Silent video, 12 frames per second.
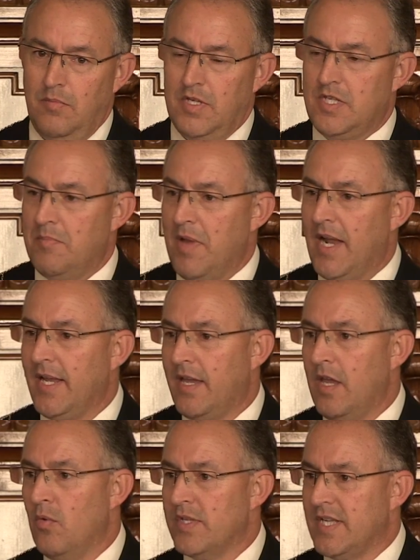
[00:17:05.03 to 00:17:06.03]
Mr.
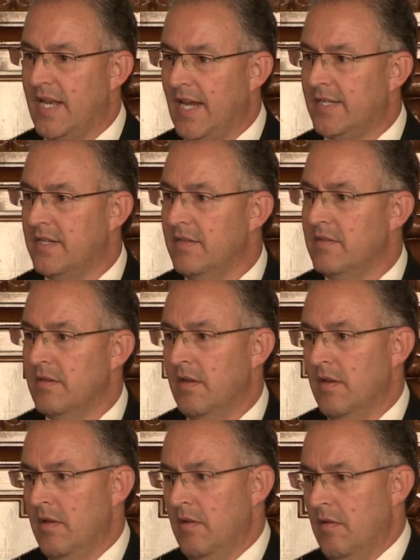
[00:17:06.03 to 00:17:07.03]
Maliki was elected
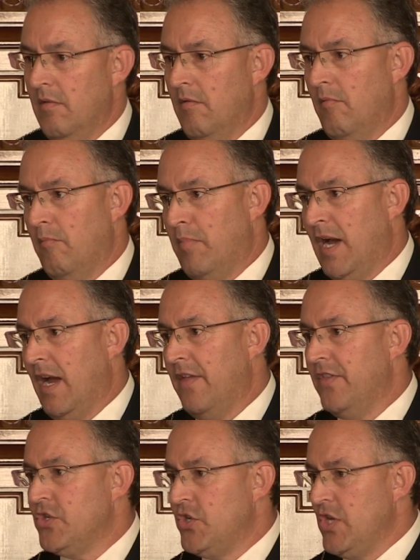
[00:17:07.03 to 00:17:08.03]
by
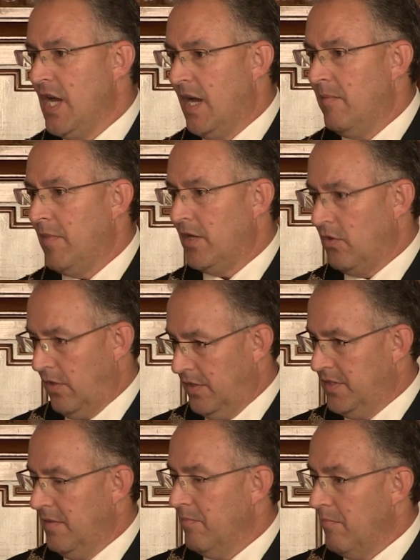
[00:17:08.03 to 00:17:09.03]
the Shia
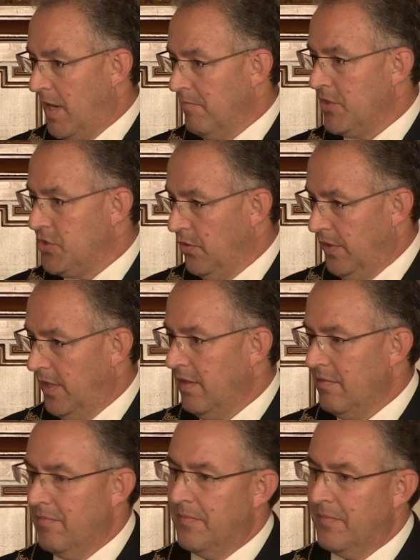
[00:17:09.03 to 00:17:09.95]
majority,